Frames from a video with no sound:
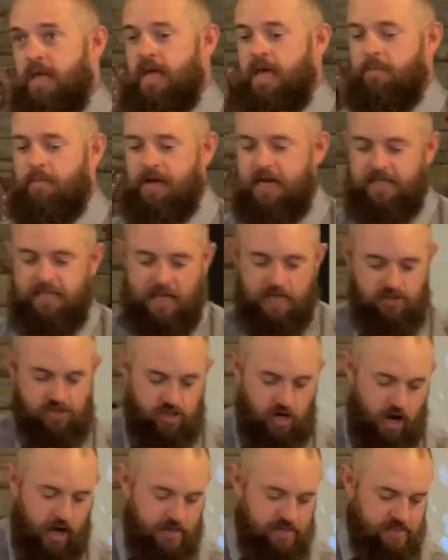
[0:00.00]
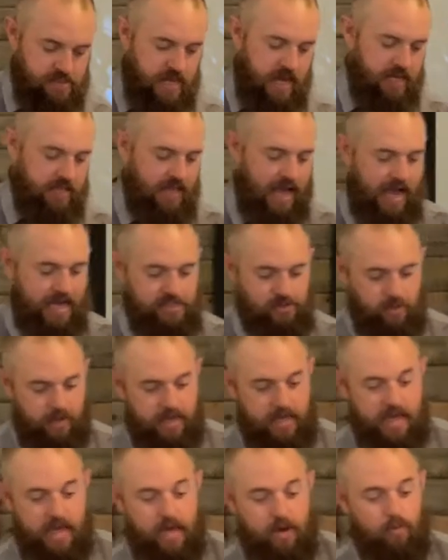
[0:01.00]
Because as John said last
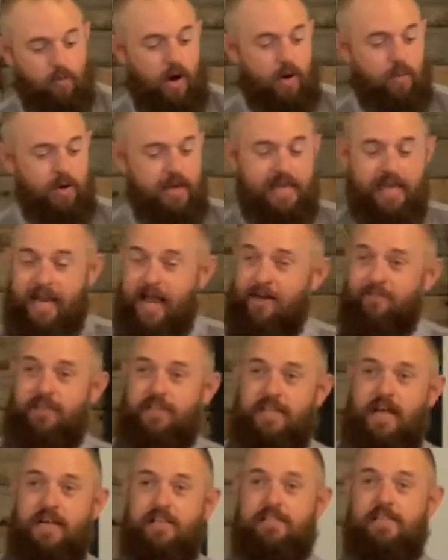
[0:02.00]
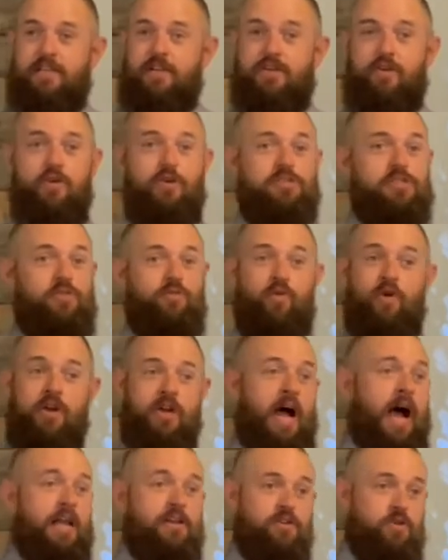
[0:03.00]
week, what we can have the tendency to do is if we're
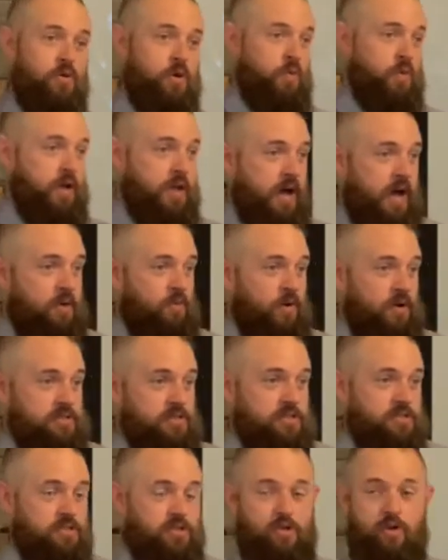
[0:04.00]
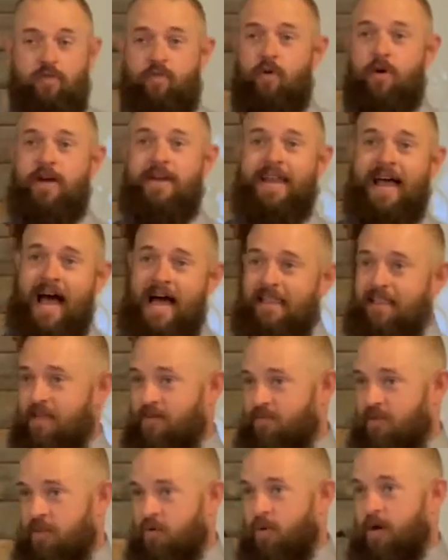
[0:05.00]
not doing what God wants us to do, if we're not
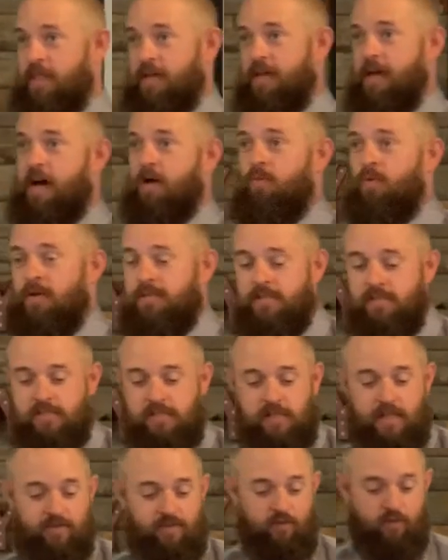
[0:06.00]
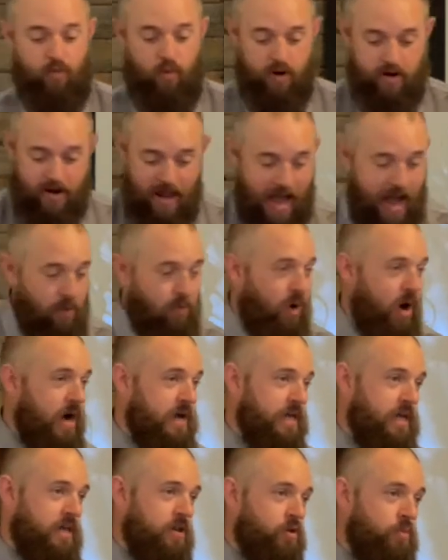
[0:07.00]
living the way that God wants us to live, if we're not
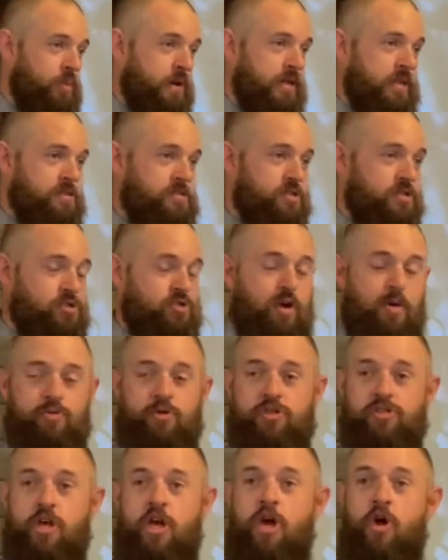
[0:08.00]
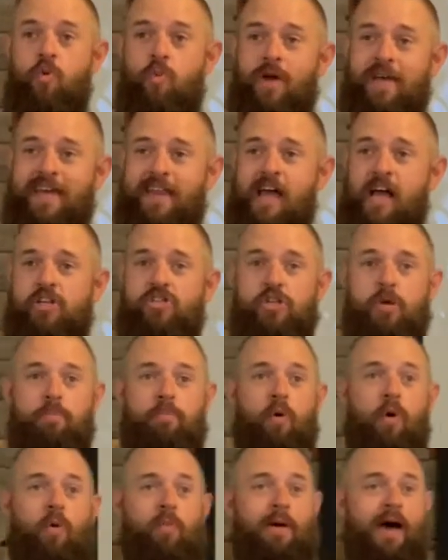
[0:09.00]
walking in obedience to the scriptures, we can actually
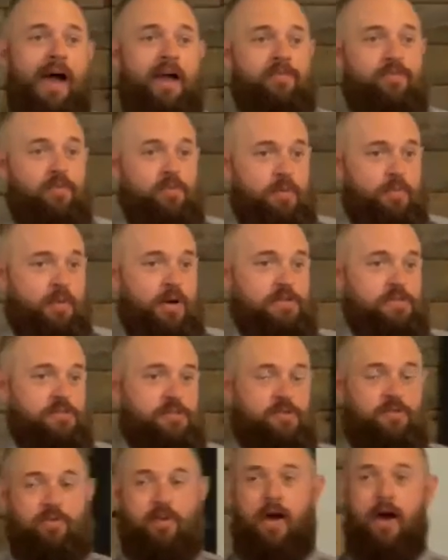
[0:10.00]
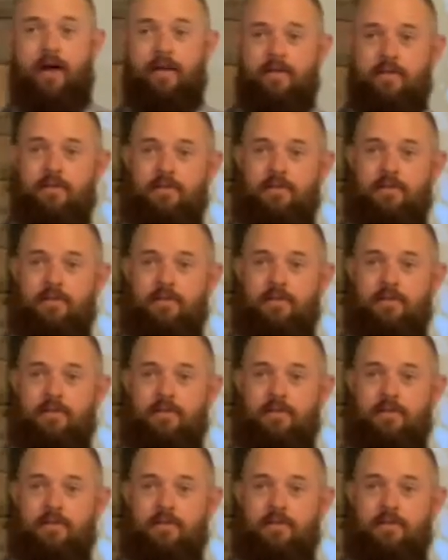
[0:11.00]
pull back from the presence of God.